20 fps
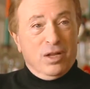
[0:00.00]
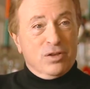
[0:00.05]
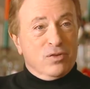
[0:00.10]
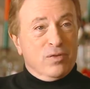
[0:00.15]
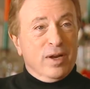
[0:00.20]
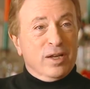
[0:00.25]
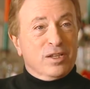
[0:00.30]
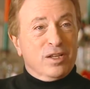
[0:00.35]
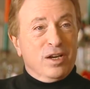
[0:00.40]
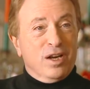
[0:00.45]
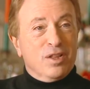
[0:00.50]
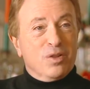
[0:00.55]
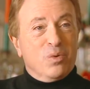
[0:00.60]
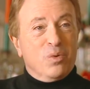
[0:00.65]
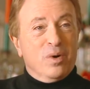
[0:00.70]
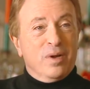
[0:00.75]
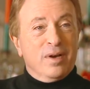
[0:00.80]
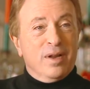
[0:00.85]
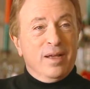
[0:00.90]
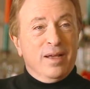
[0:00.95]
direct another
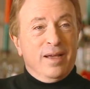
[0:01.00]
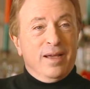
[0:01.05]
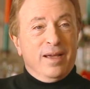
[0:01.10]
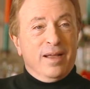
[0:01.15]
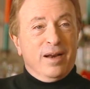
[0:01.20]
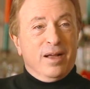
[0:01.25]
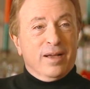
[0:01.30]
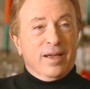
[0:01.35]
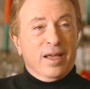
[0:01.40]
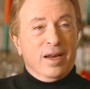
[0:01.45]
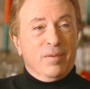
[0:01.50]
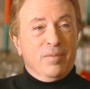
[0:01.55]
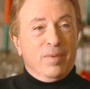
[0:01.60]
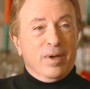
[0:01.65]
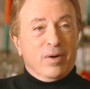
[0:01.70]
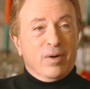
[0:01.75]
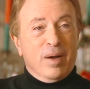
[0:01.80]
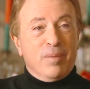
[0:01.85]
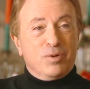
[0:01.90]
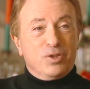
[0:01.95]
one, and I'll get a
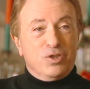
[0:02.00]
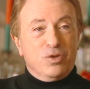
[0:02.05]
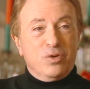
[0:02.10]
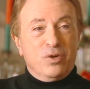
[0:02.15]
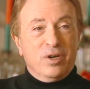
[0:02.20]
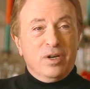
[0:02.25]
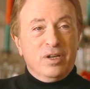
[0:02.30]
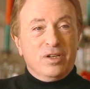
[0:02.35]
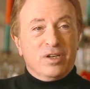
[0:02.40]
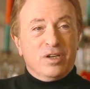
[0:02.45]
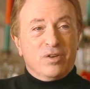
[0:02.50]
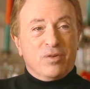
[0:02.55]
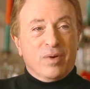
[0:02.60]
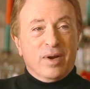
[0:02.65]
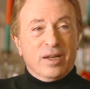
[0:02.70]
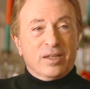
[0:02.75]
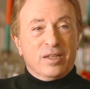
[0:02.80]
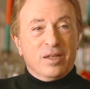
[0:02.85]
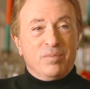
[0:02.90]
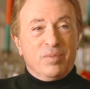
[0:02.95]
better opportunity to
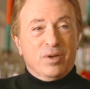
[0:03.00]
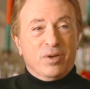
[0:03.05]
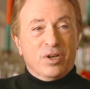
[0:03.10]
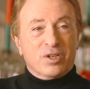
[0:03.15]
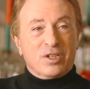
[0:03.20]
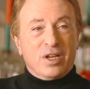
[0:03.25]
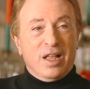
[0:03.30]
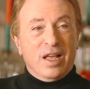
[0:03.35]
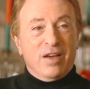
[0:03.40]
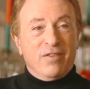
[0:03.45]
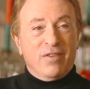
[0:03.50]
direct it because I'll